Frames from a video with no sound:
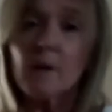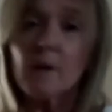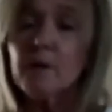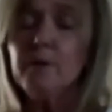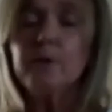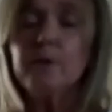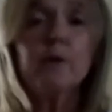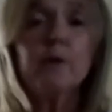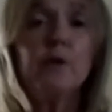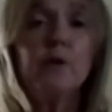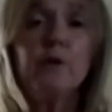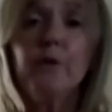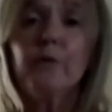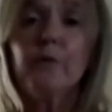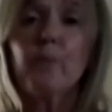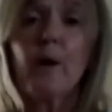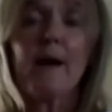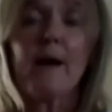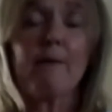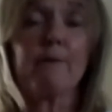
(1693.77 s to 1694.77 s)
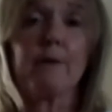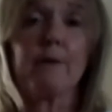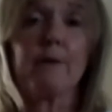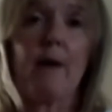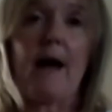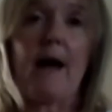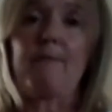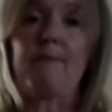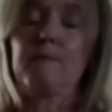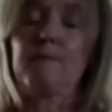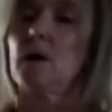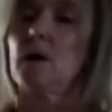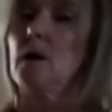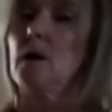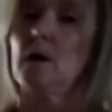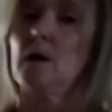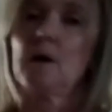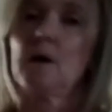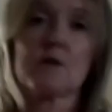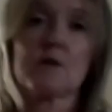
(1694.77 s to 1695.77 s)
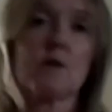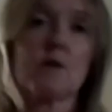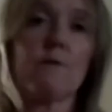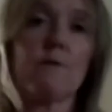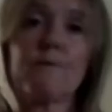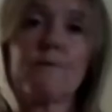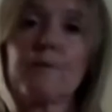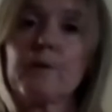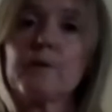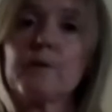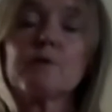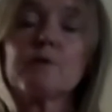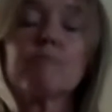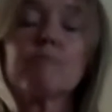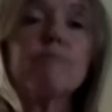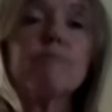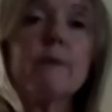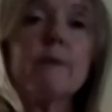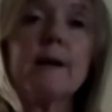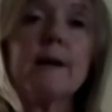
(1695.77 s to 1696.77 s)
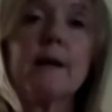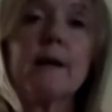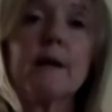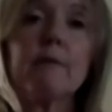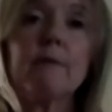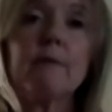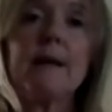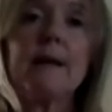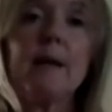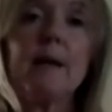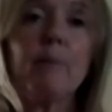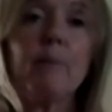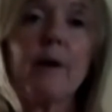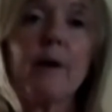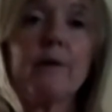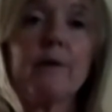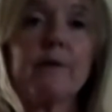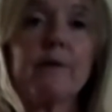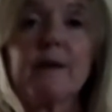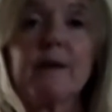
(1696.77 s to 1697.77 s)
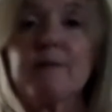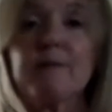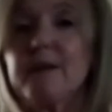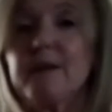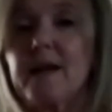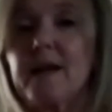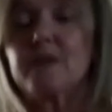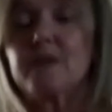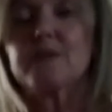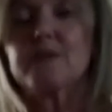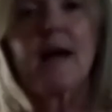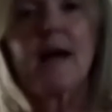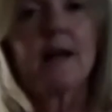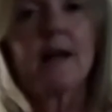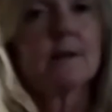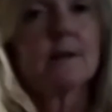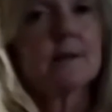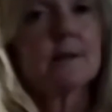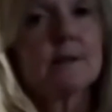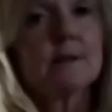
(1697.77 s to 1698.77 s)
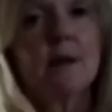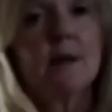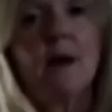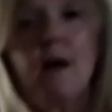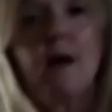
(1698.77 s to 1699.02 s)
You can use whatever you have. Soft fruits are really, really abundant if you get a chance.